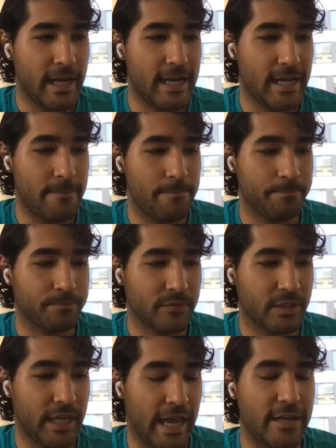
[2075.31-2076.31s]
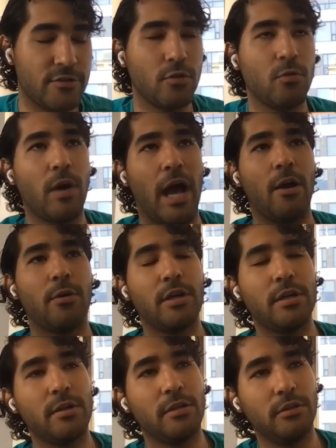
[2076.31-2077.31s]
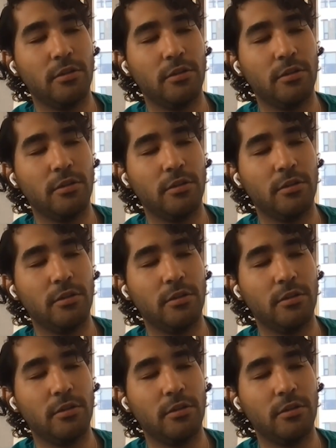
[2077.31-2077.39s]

Um, and so our